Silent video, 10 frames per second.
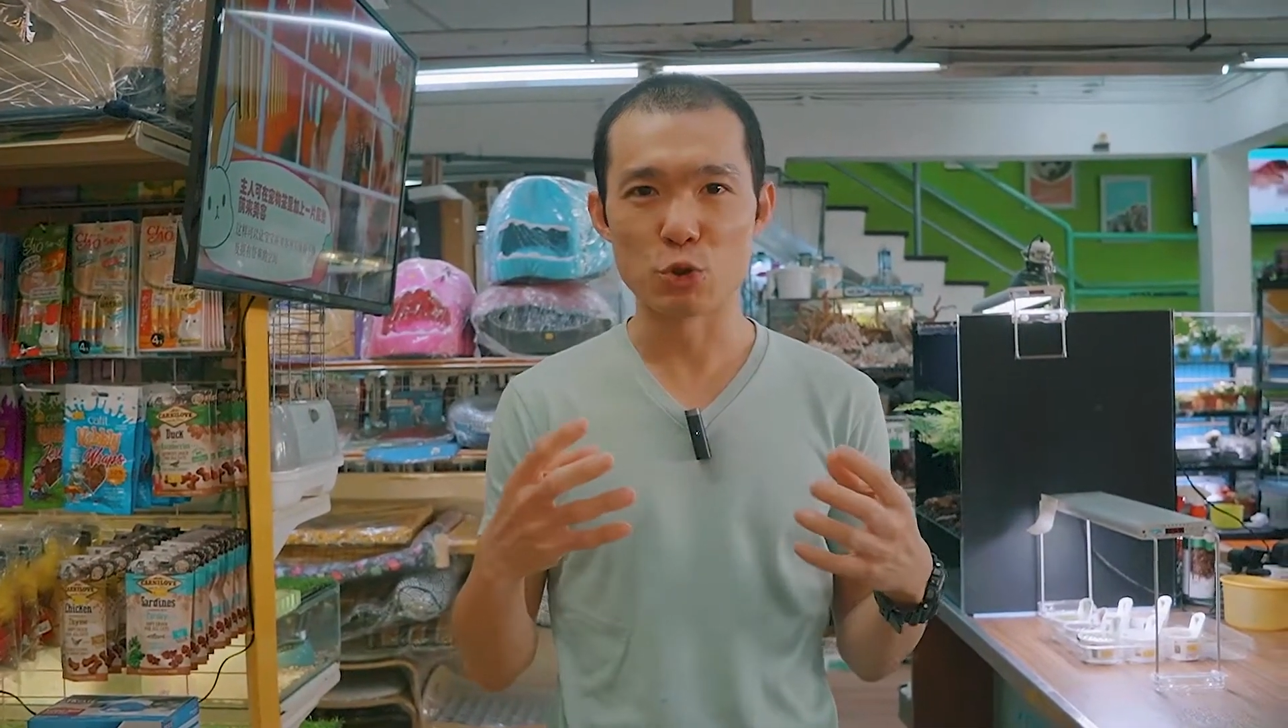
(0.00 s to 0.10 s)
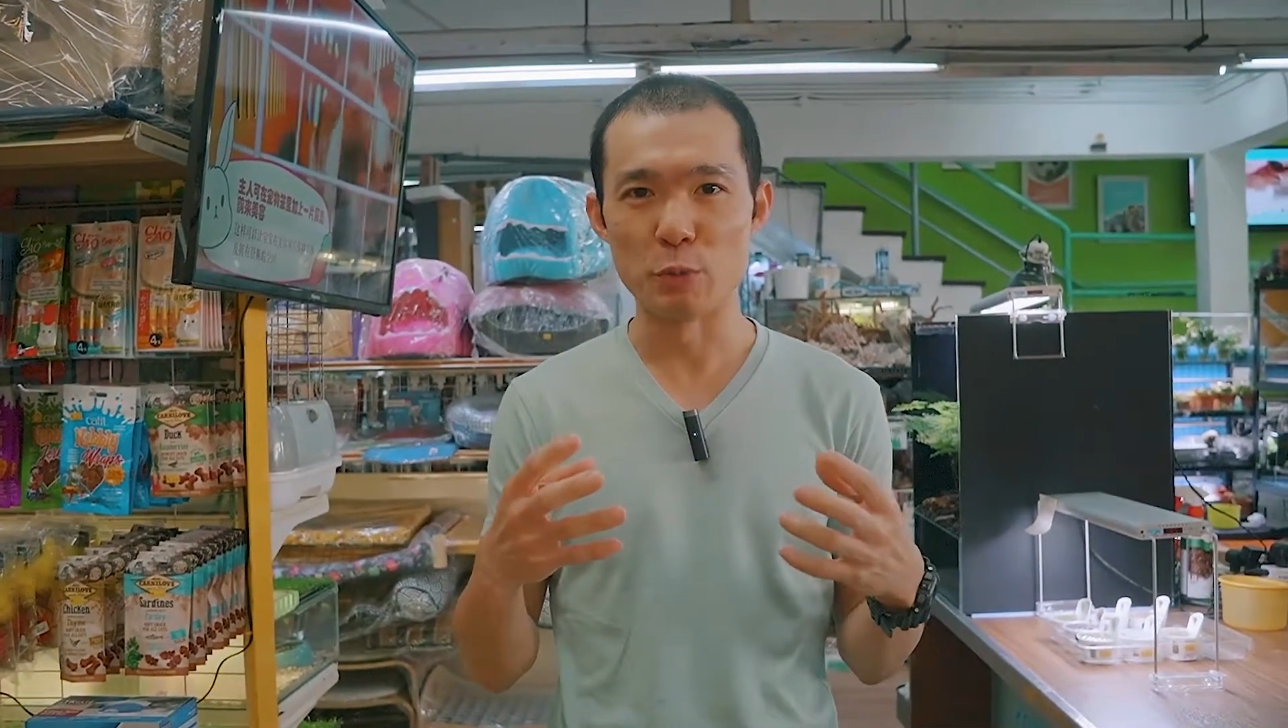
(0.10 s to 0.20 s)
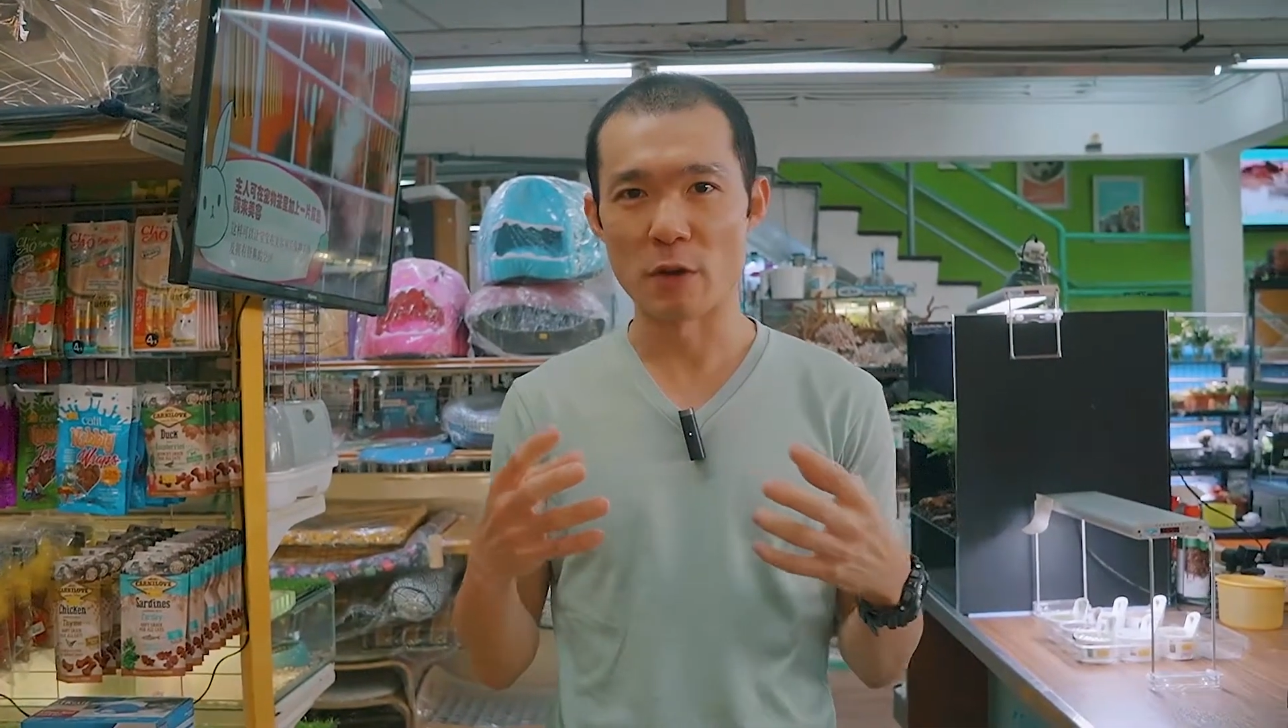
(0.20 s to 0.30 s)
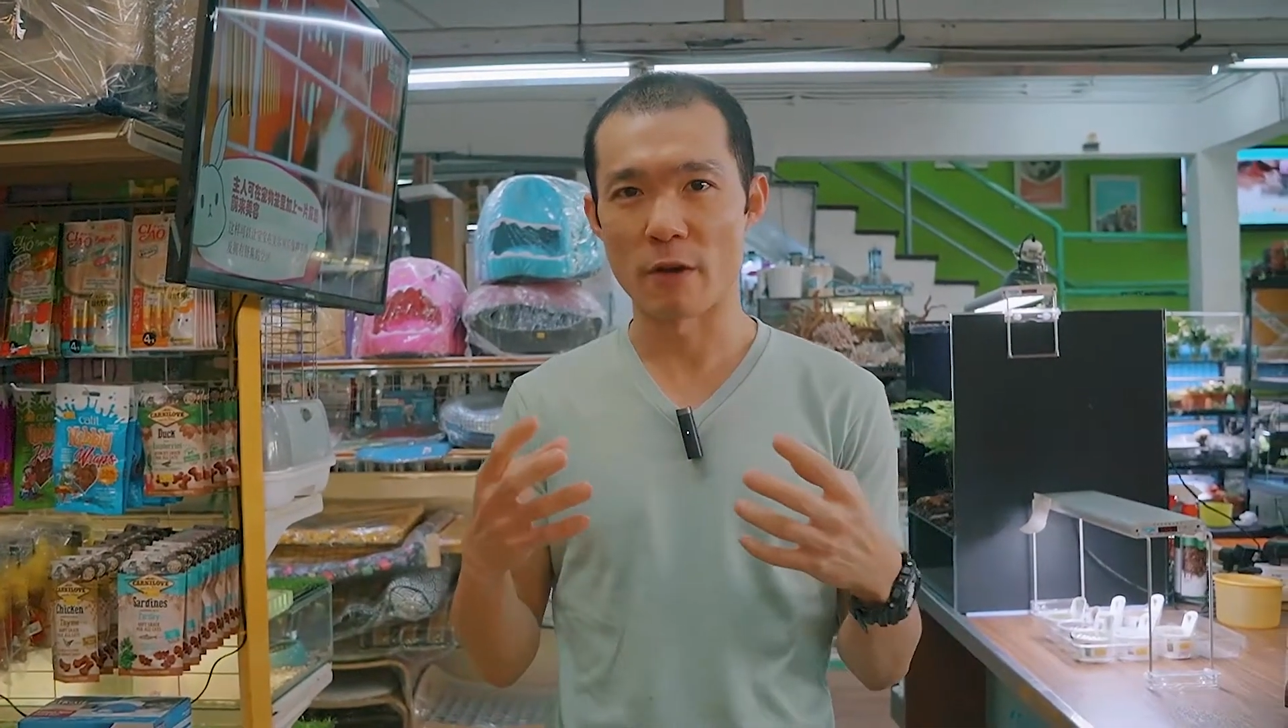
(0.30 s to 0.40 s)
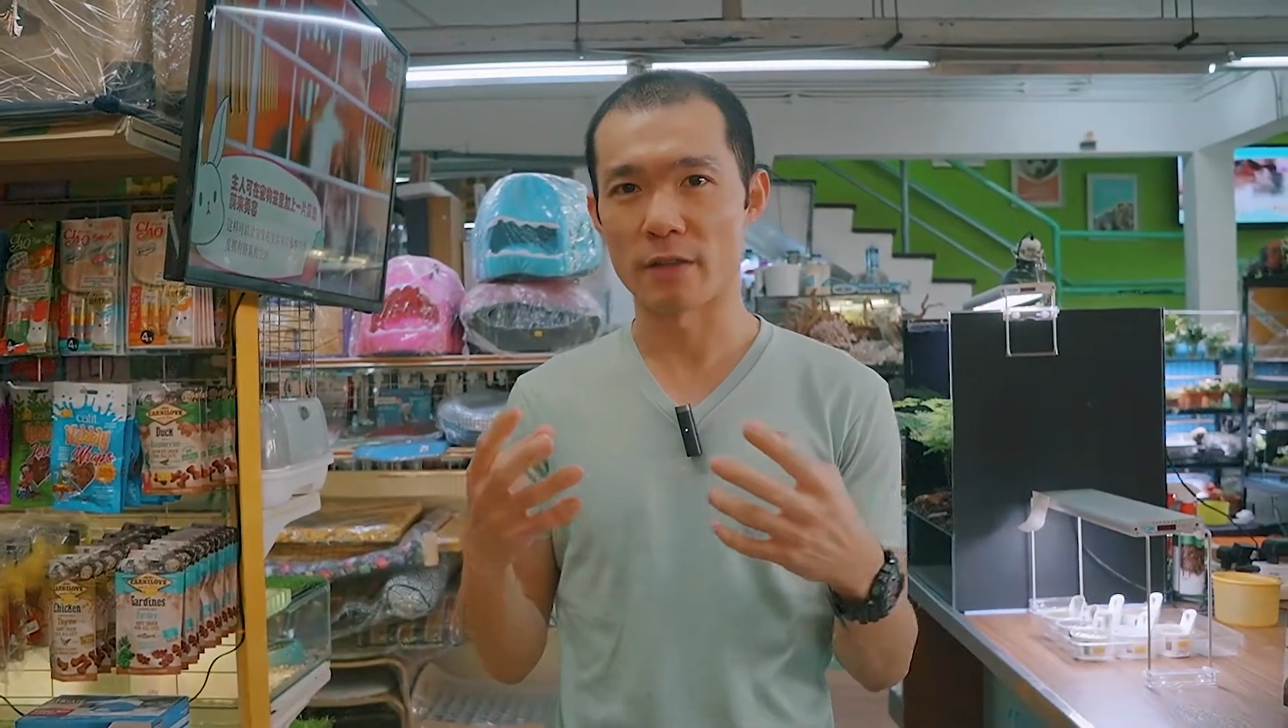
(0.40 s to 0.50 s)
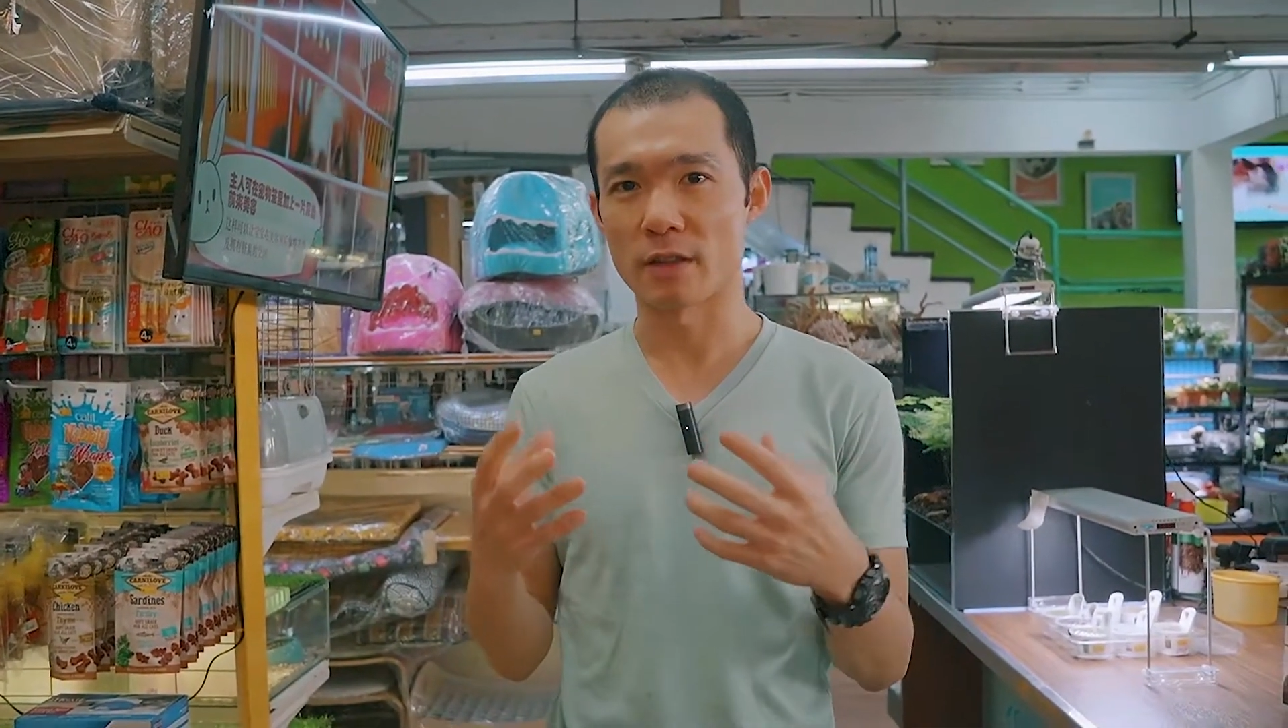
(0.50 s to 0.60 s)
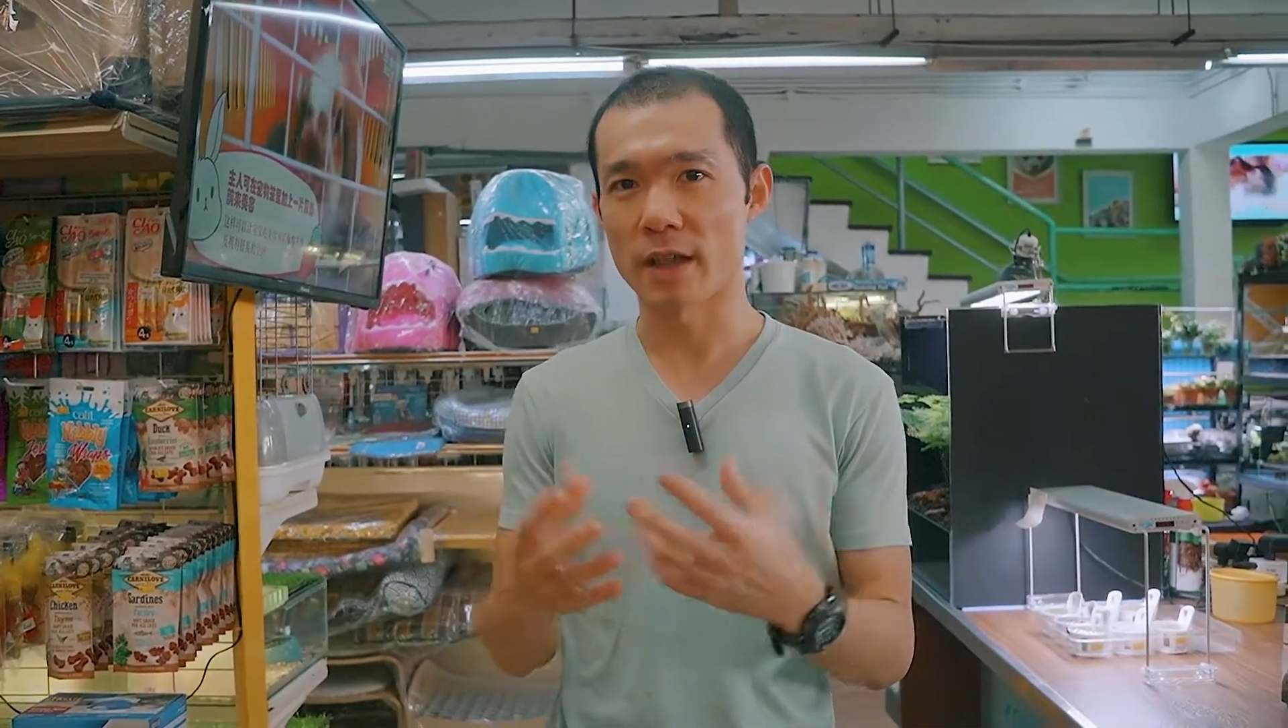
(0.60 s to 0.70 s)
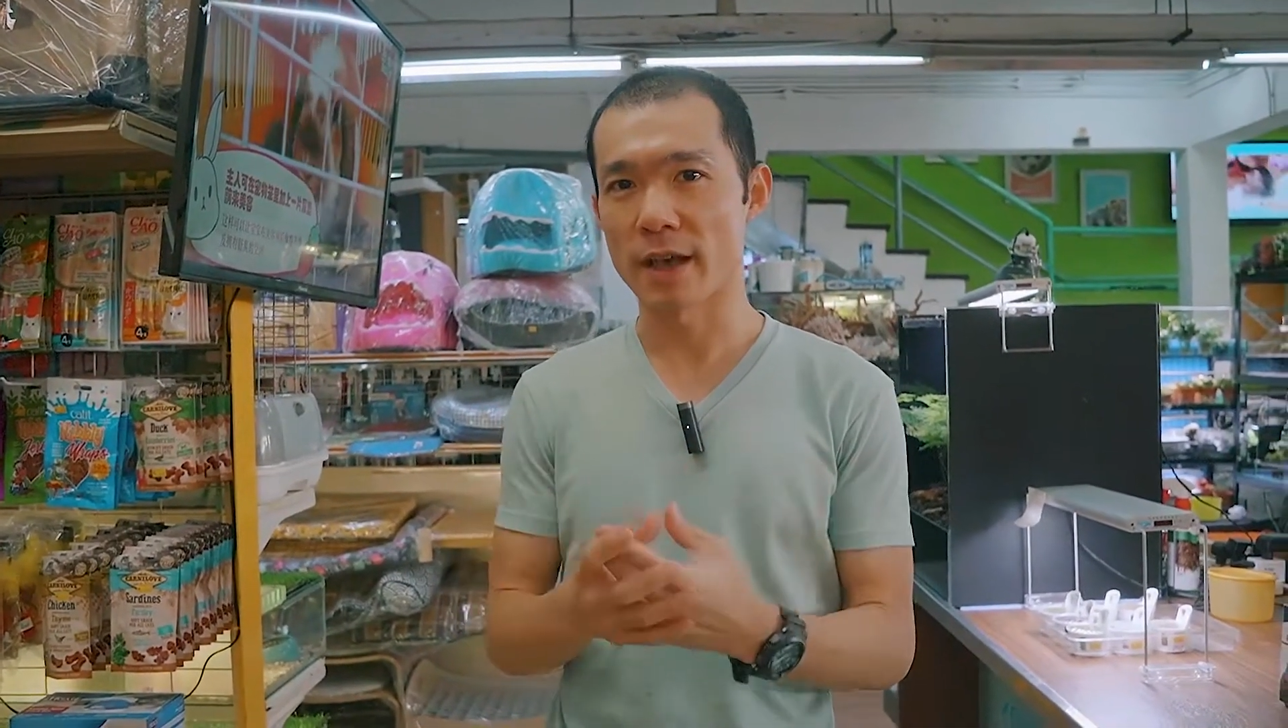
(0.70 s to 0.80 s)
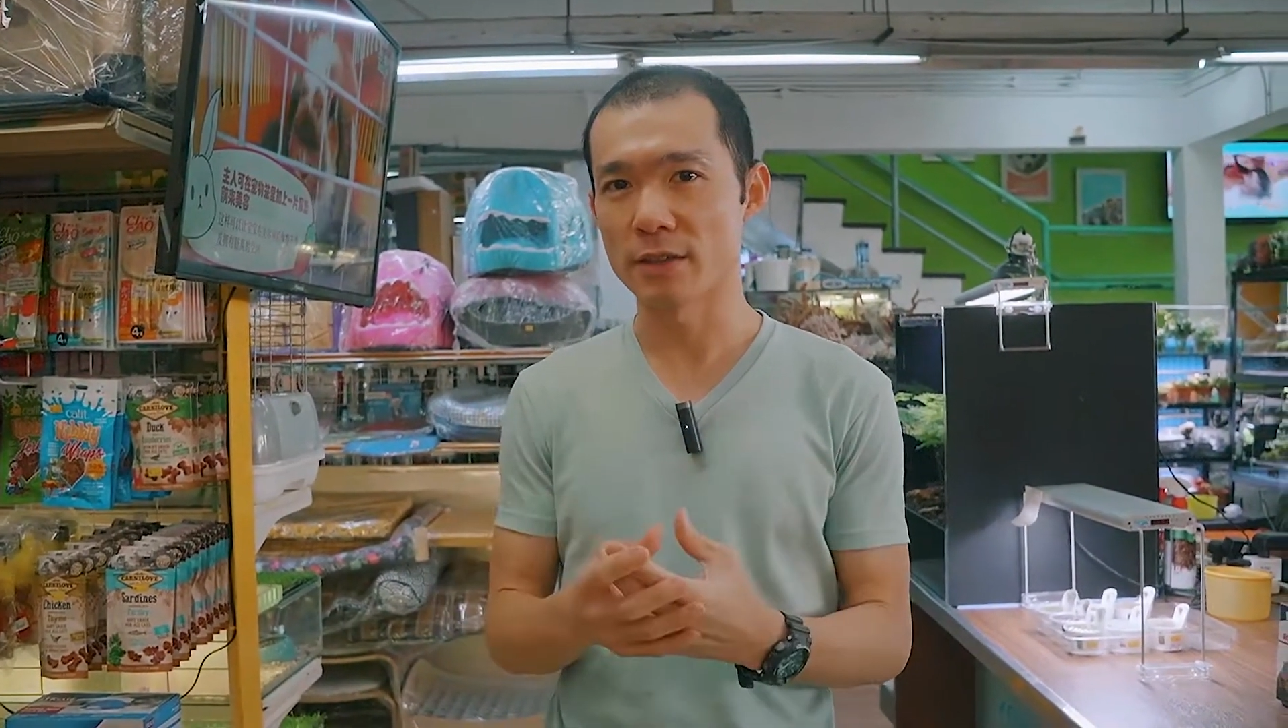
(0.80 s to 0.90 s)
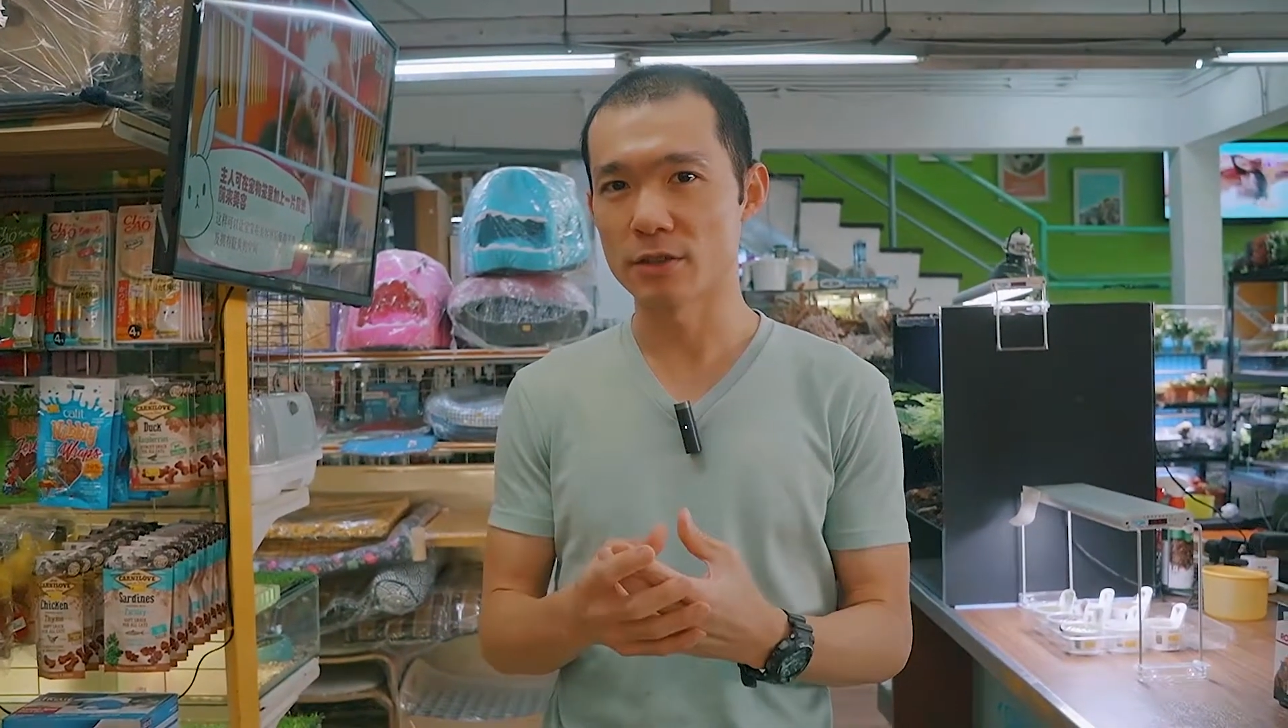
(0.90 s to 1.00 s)
trimming of the
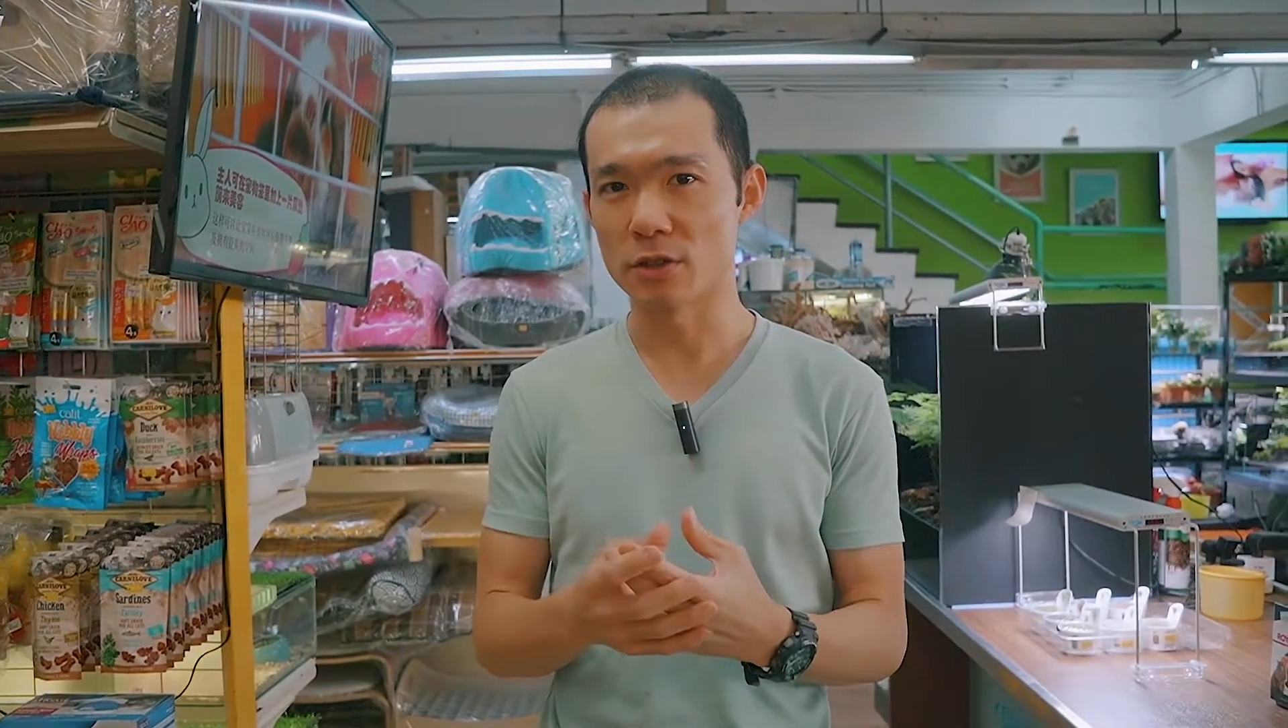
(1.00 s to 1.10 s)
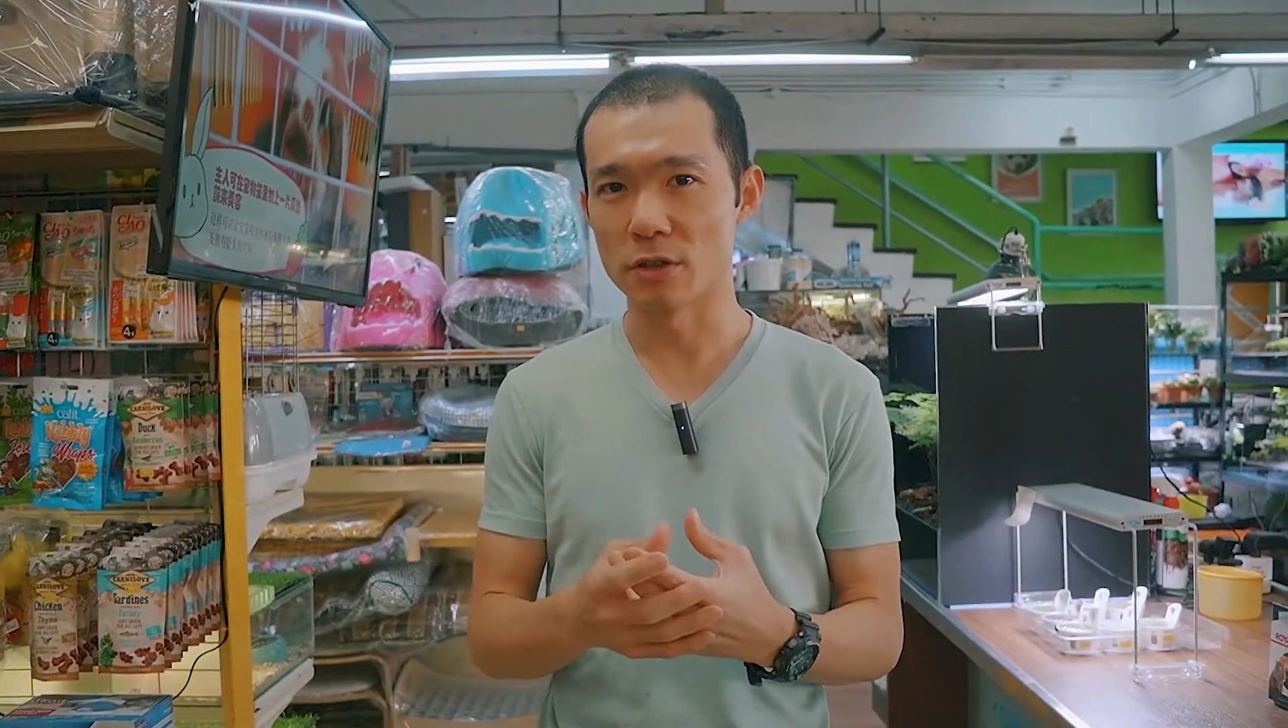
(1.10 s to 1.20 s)
tank,